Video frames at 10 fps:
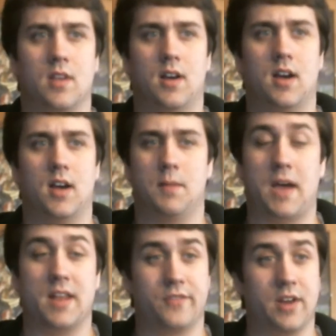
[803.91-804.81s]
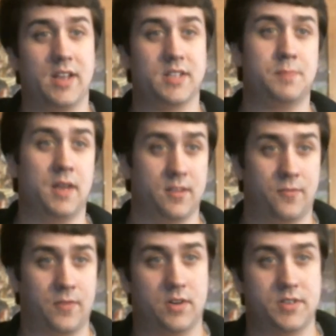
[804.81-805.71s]
Path of Radiance being the
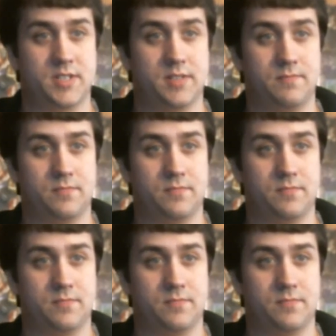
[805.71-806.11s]
first.